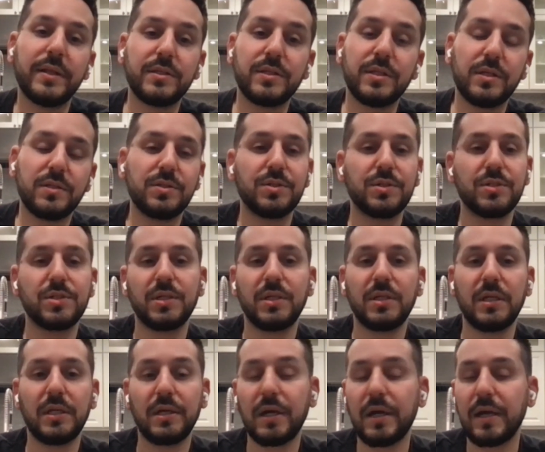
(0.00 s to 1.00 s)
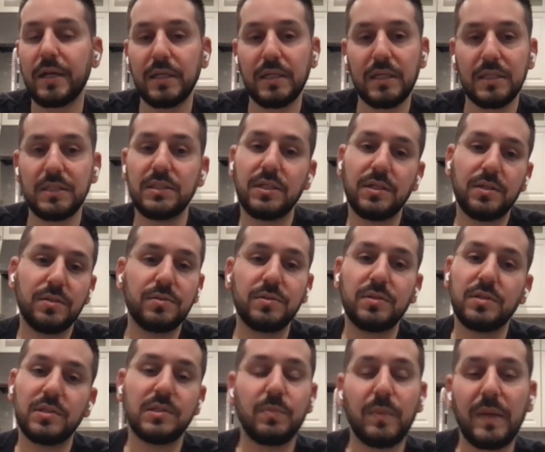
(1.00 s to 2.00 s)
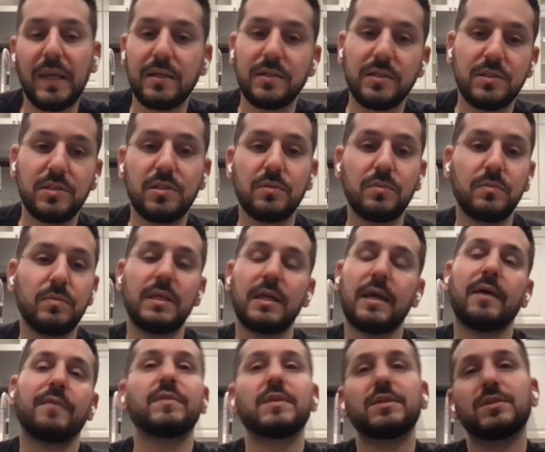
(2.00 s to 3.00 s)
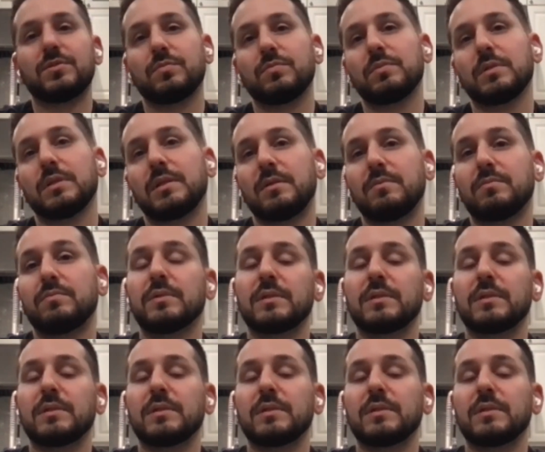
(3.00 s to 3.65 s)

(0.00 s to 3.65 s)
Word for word: and then just kind of continue to span until we have this really,